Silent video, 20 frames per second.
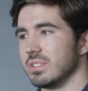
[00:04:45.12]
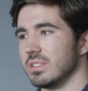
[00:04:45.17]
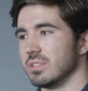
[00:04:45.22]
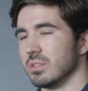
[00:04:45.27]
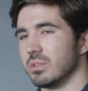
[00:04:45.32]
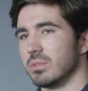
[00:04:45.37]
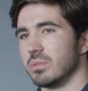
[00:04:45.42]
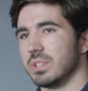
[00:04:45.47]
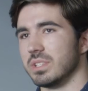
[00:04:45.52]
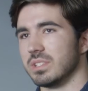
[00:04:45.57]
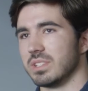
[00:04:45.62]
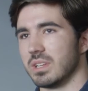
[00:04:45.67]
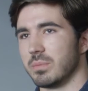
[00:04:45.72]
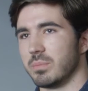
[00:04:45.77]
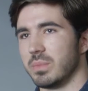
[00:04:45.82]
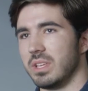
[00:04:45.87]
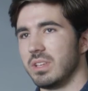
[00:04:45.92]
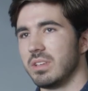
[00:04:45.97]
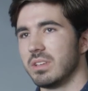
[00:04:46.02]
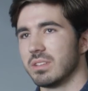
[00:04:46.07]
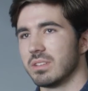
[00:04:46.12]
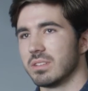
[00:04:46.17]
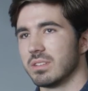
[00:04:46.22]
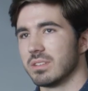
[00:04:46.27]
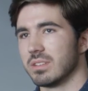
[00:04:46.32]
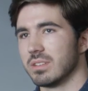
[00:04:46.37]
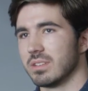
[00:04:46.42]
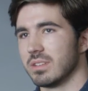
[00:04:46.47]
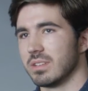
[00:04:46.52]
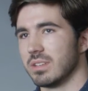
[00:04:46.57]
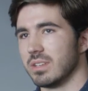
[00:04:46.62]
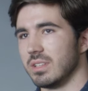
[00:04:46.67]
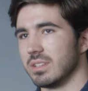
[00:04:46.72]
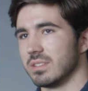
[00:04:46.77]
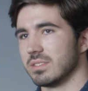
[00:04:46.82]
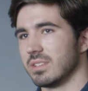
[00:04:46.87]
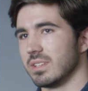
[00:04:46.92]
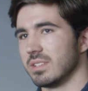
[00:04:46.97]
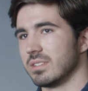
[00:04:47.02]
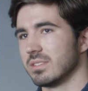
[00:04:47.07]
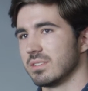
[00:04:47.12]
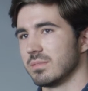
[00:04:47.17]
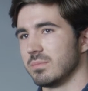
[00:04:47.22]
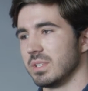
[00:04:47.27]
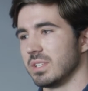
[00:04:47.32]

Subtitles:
is always at a peak, in a sense,